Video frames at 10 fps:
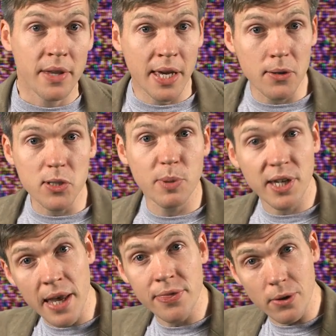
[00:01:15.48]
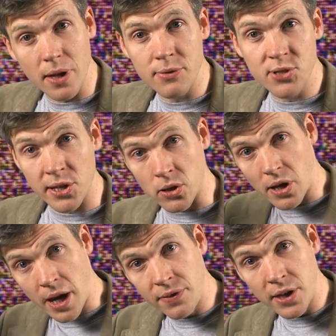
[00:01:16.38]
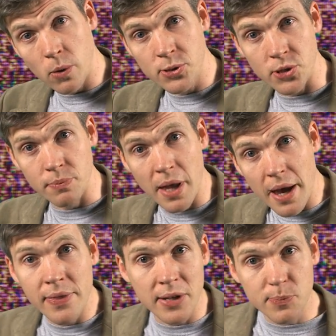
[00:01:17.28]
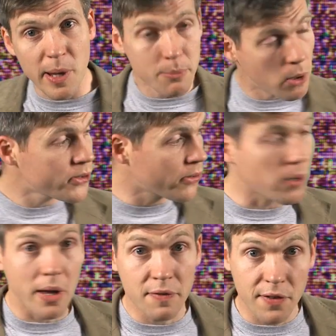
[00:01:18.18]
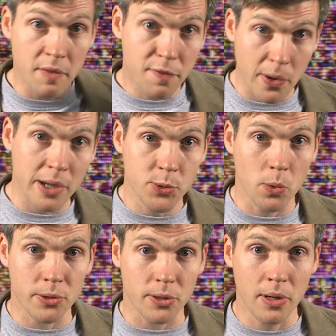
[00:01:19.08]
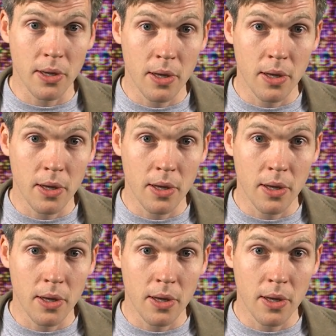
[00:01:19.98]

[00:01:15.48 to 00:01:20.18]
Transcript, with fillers: the eels begin their life cycle in the ocean and then spend most of their life in fresh water